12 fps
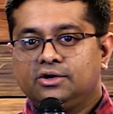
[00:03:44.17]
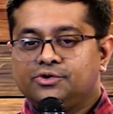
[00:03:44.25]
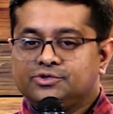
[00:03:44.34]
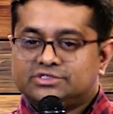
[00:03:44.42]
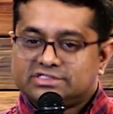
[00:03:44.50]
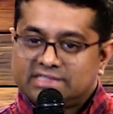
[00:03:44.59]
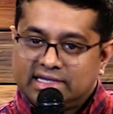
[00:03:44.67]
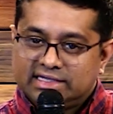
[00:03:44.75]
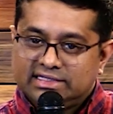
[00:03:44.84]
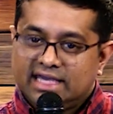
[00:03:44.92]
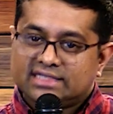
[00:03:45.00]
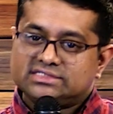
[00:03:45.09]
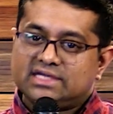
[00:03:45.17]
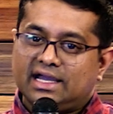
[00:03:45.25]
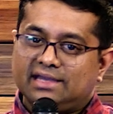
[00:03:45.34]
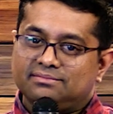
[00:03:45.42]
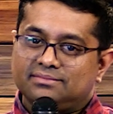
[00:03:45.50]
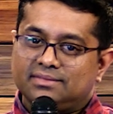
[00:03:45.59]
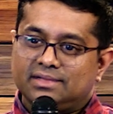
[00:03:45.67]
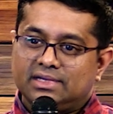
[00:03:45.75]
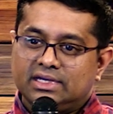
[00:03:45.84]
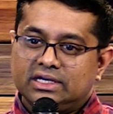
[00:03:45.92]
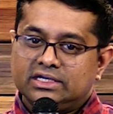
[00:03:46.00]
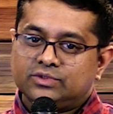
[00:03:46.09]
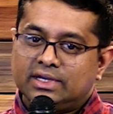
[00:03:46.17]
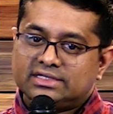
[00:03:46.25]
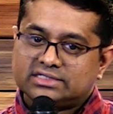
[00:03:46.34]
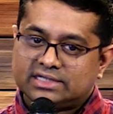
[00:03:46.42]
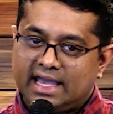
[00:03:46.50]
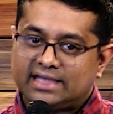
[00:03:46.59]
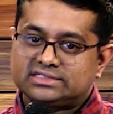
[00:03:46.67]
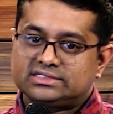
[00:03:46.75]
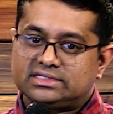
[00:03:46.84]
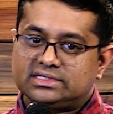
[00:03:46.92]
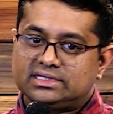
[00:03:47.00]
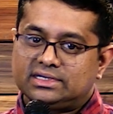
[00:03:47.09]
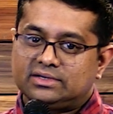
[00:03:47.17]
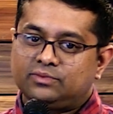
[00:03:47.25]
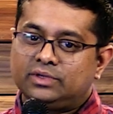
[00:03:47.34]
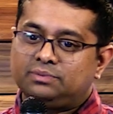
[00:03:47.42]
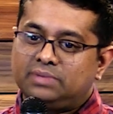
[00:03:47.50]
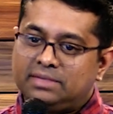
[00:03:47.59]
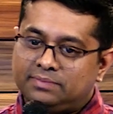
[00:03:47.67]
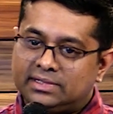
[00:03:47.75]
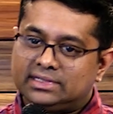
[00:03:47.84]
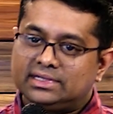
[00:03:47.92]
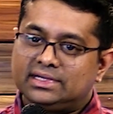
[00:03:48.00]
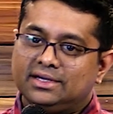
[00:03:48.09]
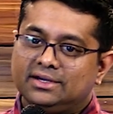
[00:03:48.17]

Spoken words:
who still takes time to interact with people